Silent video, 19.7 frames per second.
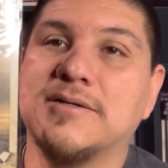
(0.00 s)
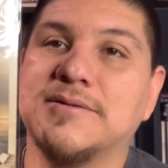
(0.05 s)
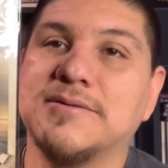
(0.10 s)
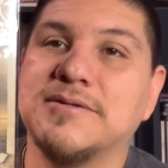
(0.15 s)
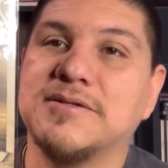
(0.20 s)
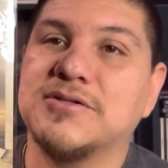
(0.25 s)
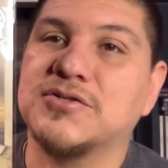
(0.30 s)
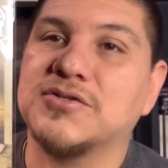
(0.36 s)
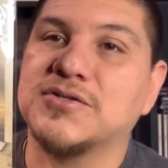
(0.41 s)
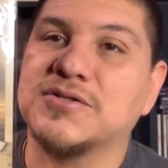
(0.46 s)

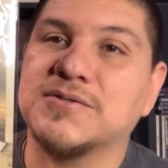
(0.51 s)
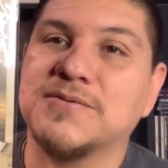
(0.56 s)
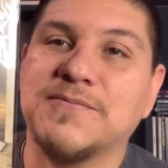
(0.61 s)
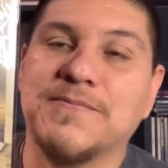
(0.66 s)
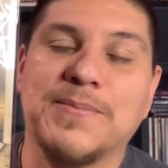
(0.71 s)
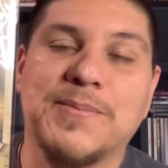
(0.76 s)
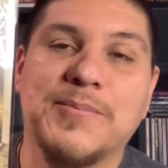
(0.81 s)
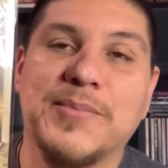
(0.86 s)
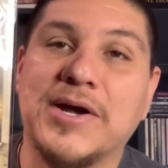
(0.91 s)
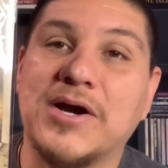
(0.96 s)
It's just a
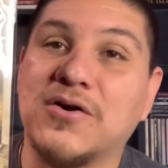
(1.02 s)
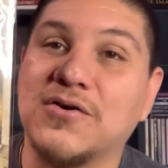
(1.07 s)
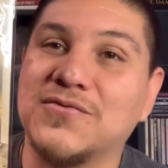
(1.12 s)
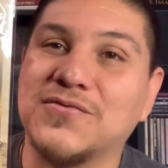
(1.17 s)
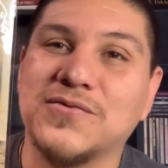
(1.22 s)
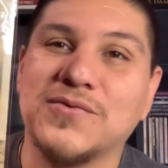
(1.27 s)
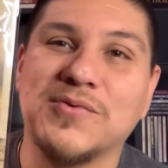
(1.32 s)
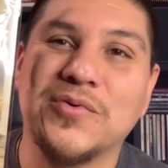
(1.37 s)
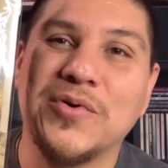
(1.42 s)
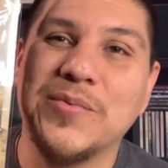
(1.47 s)

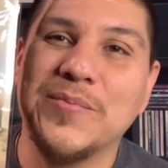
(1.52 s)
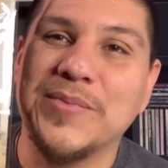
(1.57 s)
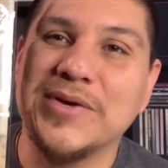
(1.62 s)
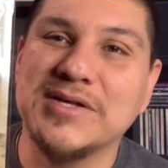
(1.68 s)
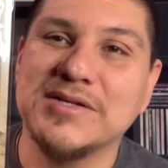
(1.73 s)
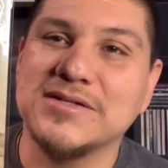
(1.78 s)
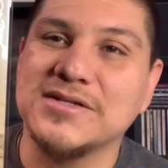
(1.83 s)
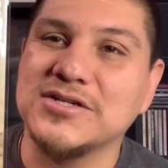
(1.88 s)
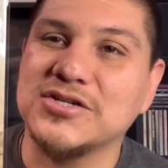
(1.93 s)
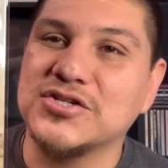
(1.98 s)
powerful,
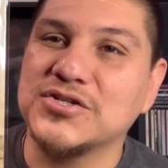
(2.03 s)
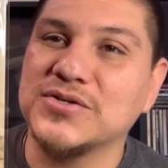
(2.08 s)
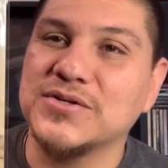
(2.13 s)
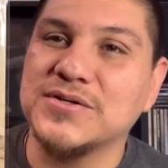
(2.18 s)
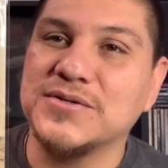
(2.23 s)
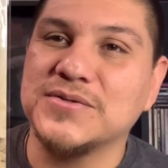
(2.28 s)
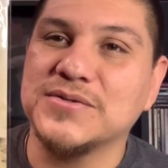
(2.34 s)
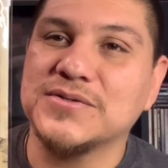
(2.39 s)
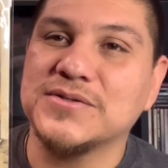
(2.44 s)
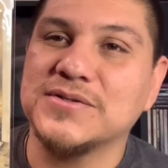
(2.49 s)
amazing
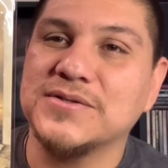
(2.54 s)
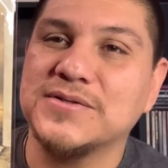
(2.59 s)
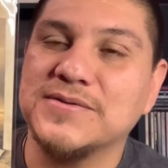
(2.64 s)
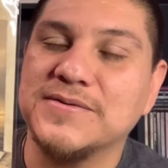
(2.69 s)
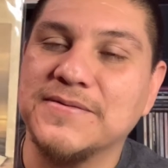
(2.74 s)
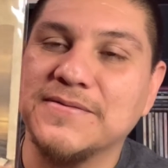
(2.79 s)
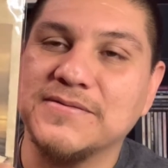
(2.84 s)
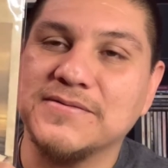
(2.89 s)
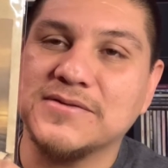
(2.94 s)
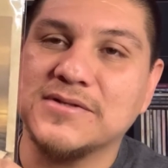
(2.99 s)
show. So
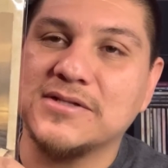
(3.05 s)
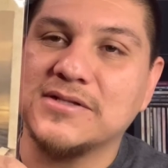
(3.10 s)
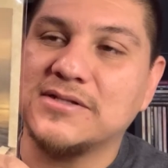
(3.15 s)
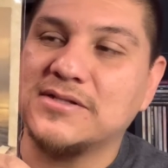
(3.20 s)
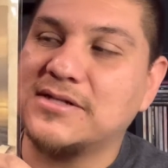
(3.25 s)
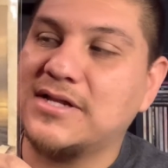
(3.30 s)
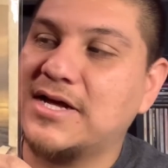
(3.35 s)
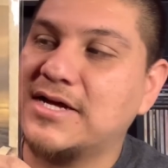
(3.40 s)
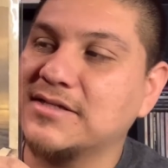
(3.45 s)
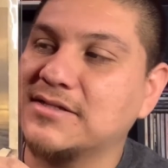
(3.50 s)

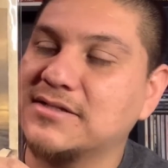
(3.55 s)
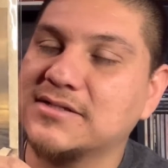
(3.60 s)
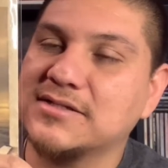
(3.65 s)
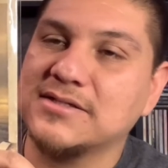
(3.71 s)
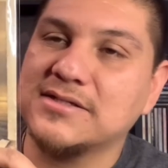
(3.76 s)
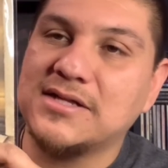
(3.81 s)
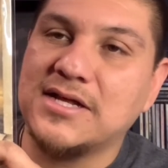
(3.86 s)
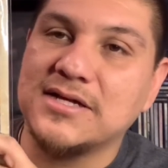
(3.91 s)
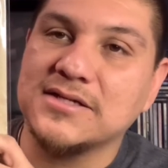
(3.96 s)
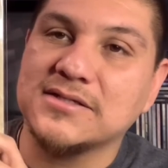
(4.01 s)
lots
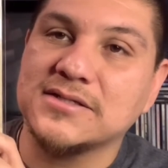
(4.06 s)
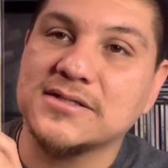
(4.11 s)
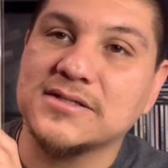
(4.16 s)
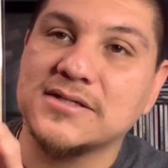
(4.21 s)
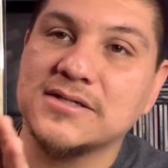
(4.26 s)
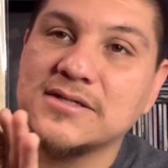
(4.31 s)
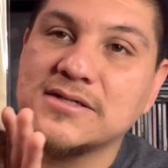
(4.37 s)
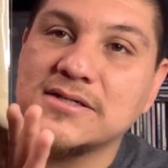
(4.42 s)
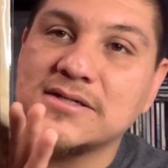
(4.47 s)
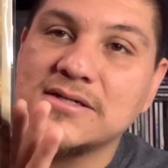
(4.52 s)

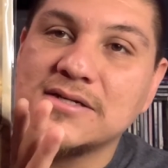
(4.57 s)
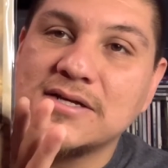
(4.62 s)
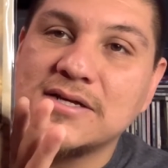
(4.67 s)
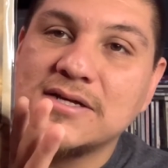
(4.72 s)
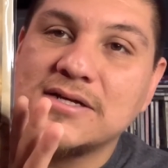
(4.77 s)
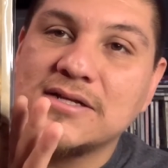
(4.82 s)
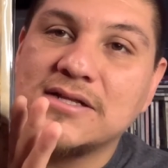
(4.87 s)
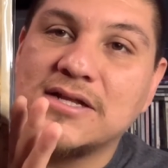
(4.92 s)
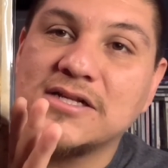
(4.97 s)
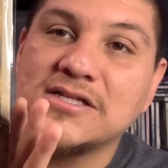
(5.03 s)

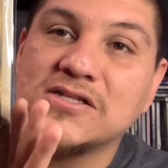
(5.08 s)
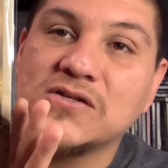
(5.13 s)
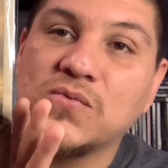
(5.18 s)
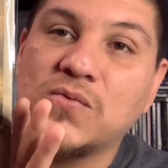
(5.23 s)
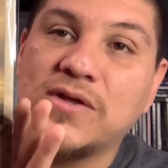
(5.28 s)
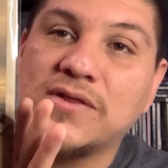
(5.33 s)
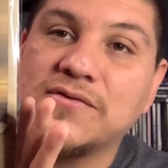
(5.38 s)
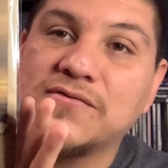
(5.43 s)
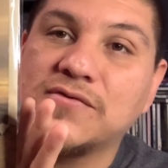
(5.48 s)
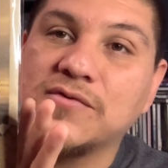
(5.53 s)
of
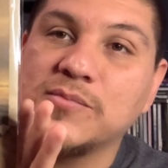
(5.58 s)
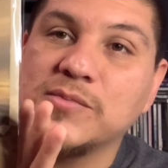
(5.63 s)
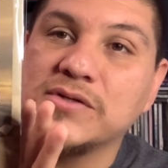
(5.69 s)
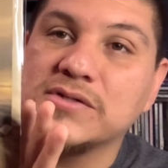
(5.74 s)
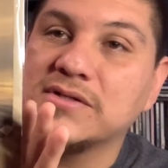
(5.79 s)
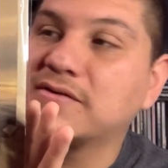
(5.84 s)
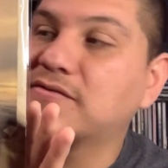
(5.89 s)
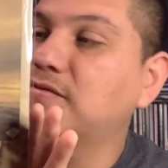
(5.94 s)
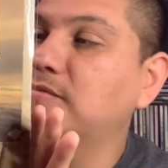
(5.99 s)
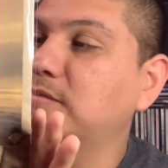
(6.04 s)
wonderful
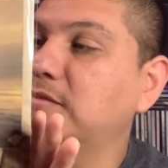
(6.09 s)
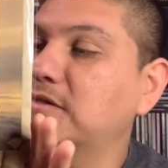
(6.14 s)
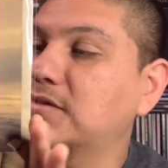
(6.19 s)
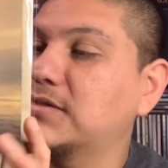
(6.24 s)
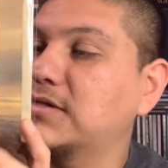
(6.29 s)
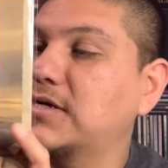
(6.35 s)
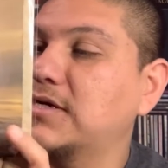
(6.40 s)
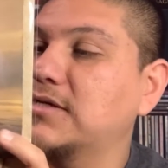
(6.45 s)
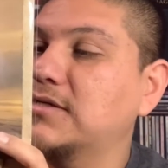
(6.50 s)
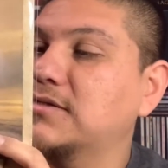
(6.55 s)
music from this
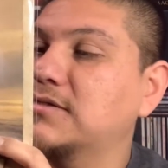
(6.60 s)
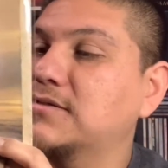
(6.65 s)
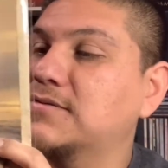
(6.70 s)
guy.